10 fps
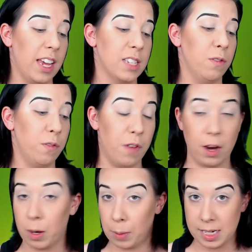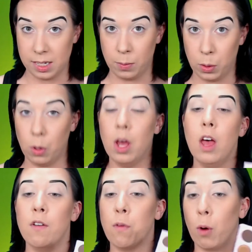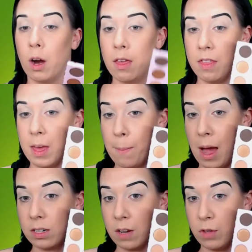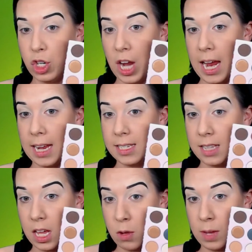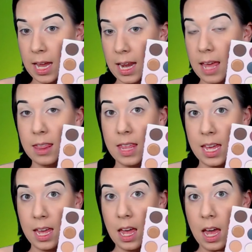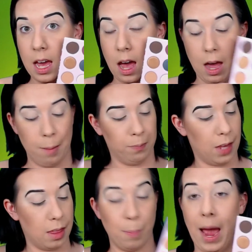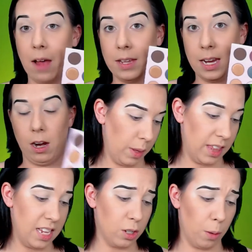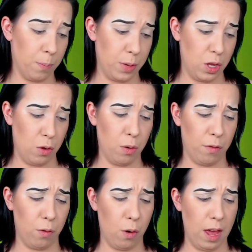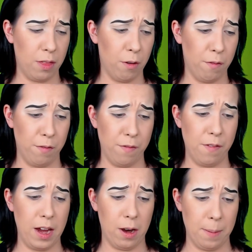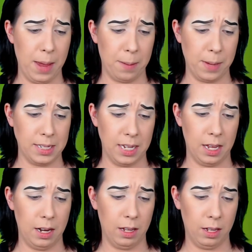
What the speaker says: is very reasonable for the amount of shades that you get in the palette here. These are beautiful, and they're very pigmented